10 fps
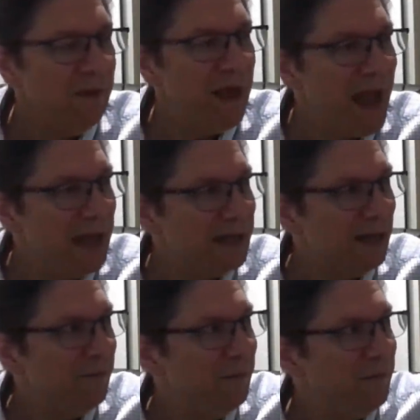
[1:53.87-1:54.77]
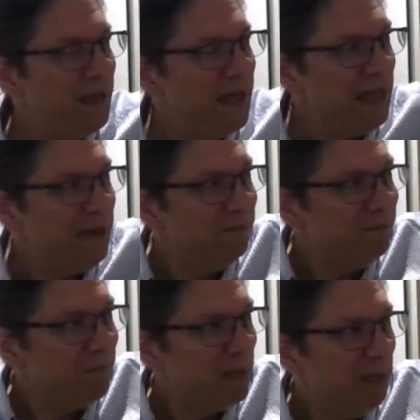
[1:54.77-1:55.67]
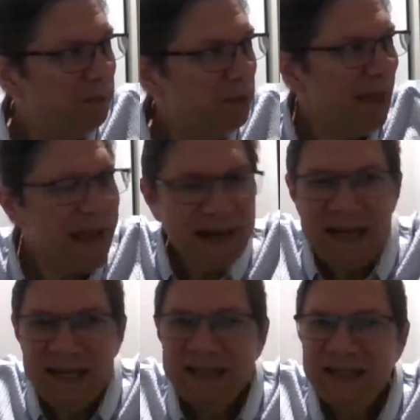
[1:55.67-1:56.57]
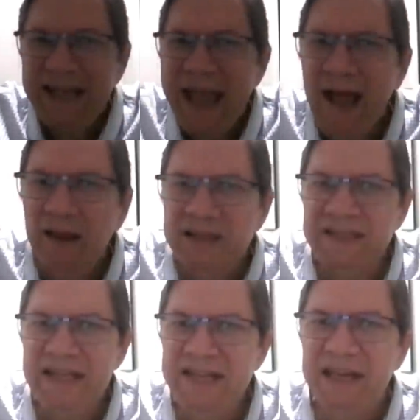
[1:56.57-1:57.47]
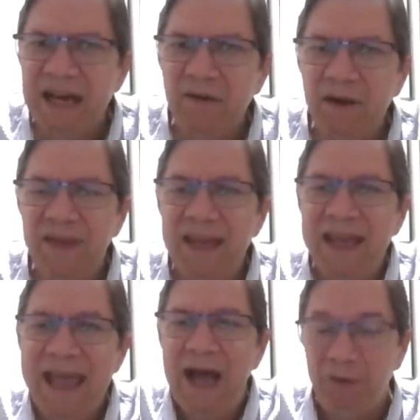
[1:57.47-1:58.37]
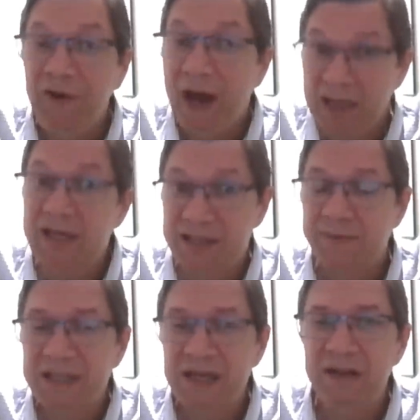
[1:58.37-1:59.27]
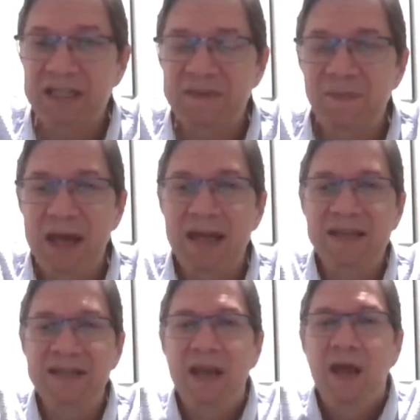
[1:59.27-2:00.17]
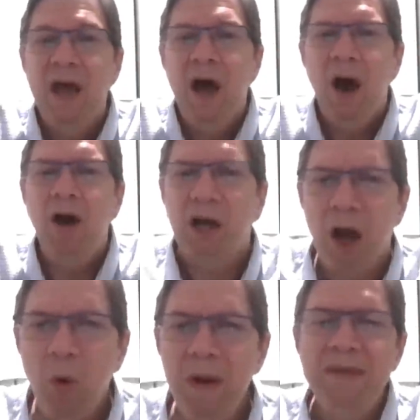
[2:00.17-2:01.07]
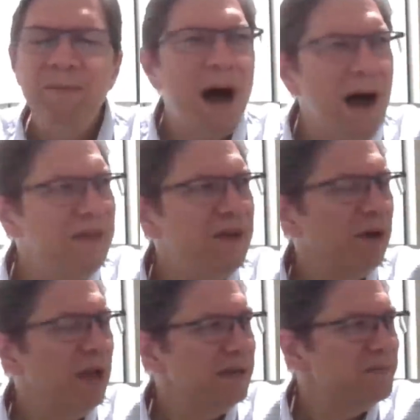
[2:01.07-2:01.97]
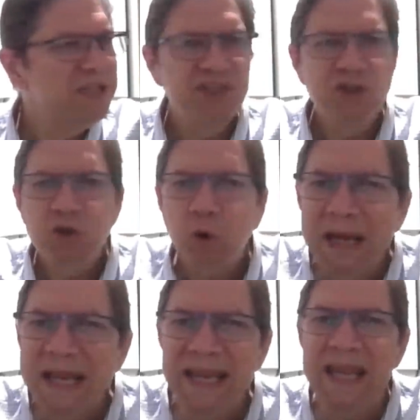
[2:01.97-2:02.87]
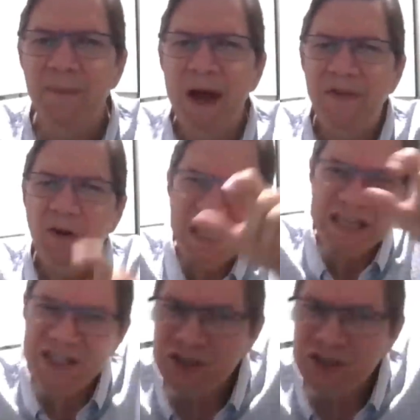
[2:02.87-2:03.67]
that the planets, galaxies, and everything outside, because I'm still in space, are going by. They're like streaking by. They're like